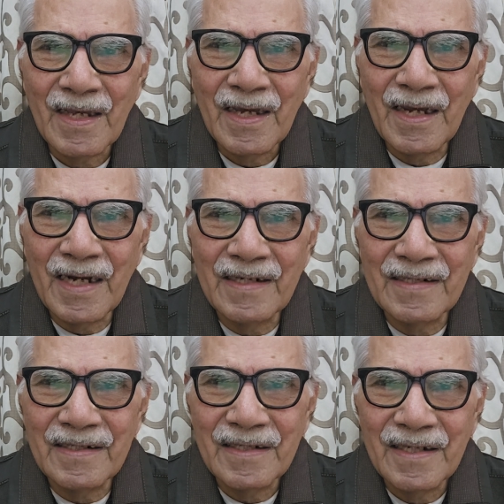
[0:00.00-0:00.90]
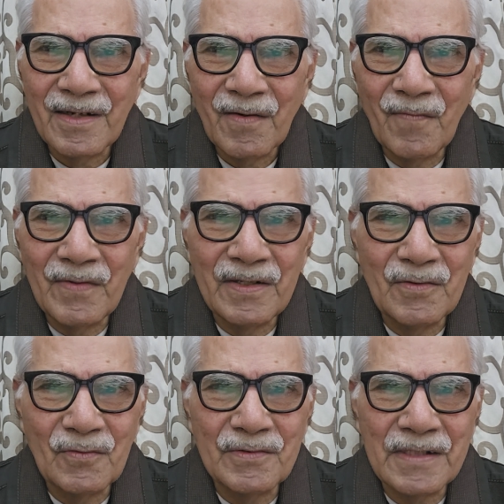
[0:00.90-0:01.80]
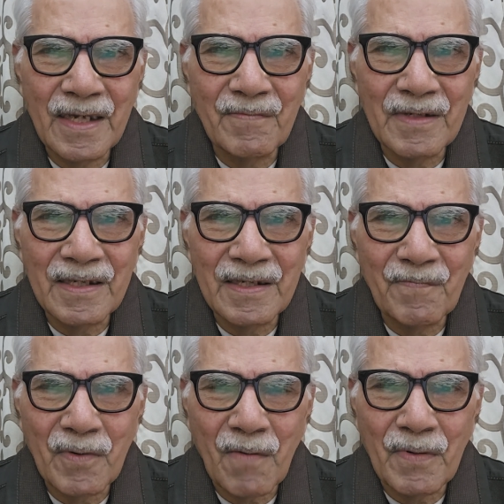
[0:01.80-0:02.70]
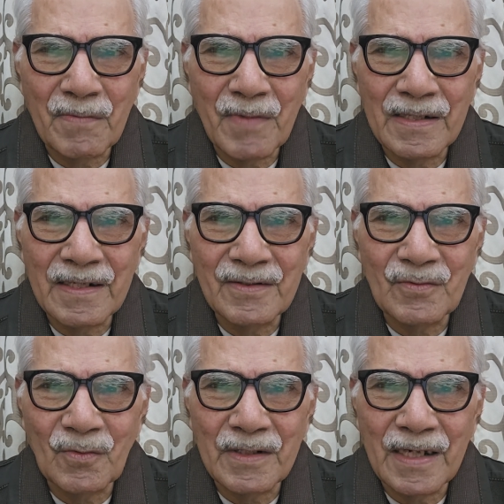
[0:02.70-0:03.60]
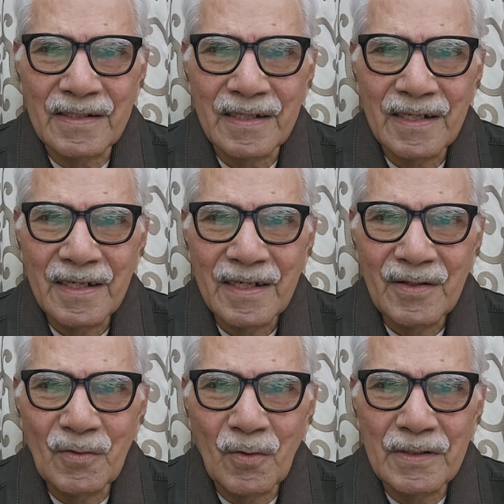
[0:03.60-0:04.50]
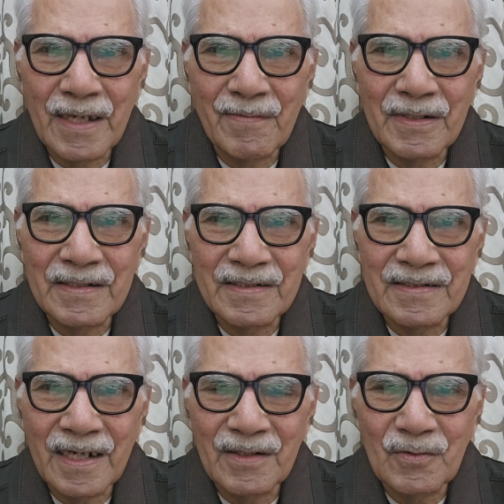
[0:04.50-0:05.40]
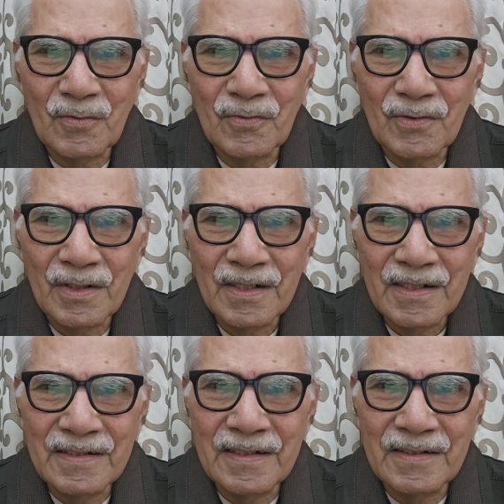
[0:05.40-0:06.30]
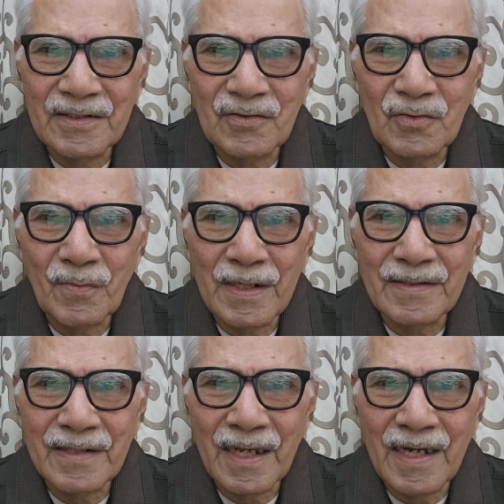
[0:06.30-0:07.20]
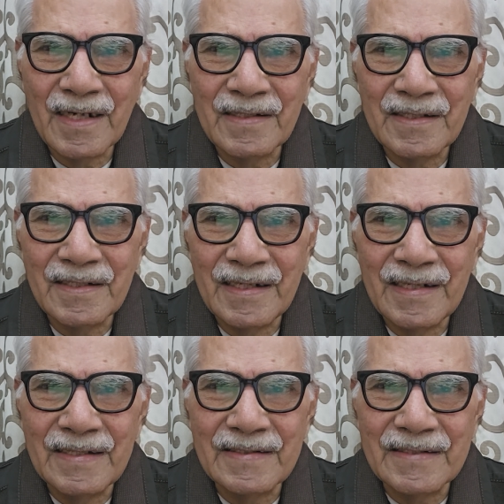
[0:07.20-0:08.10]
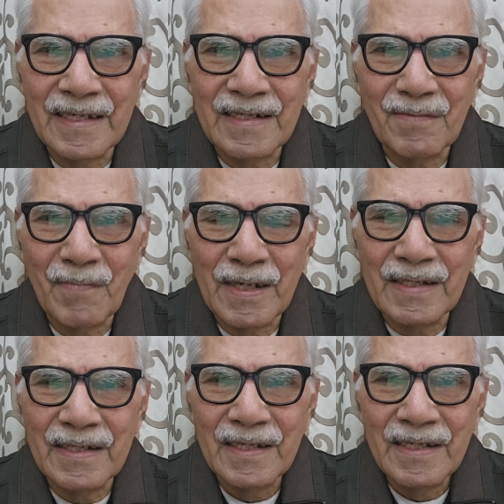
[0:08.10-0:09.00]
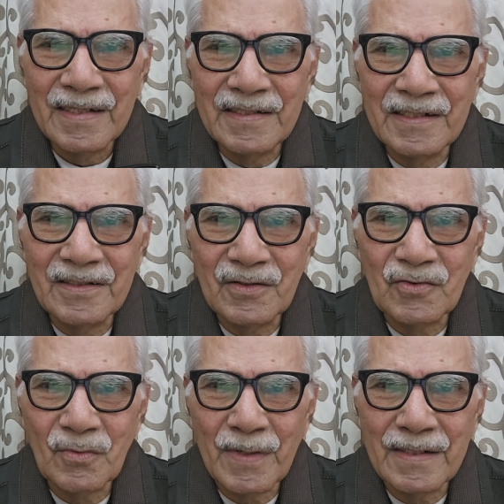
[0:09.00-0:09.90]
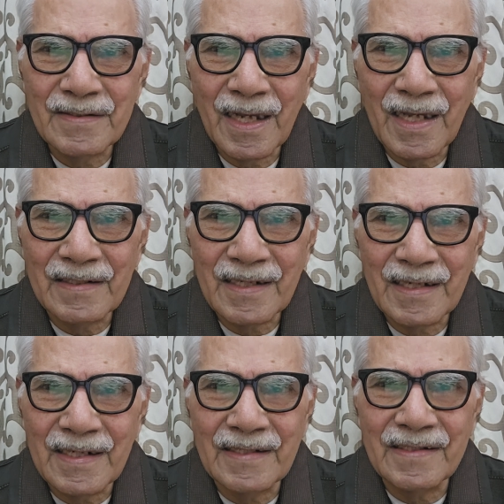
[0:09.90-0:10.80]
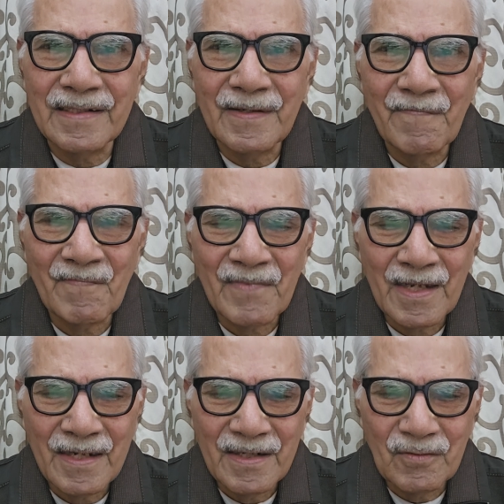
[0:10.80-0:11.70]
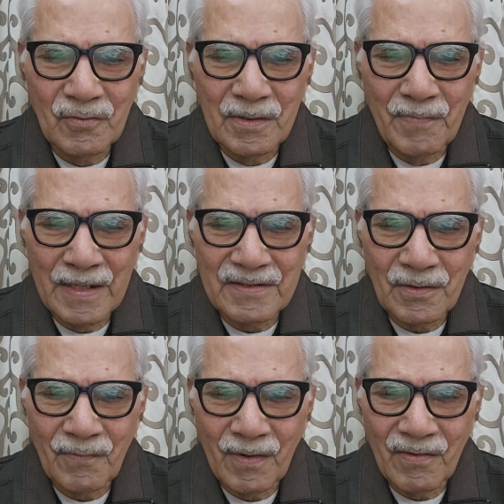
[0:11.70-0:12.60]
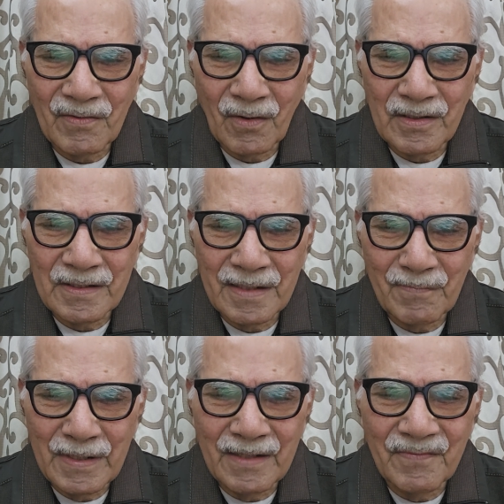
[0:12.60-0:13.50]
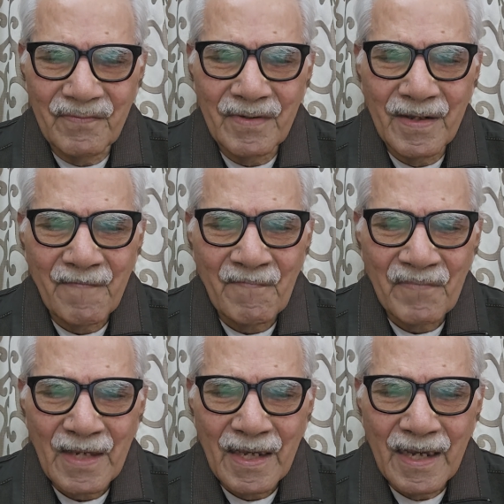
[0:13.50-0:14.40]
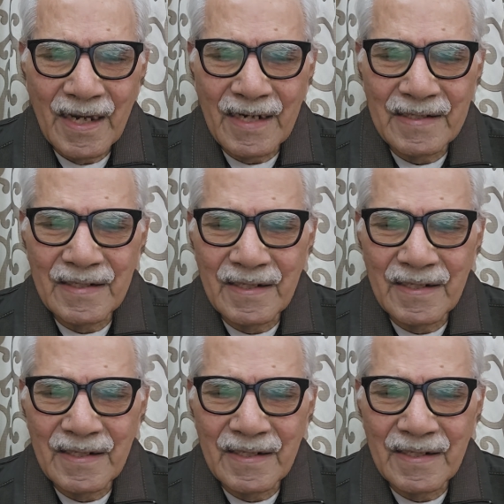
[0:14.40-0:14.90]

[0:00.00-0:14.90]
and we use them in a proper manner so that no damage is done to these instruments and the readings taken by these instruments are correct to the best of our knowledge and belief. And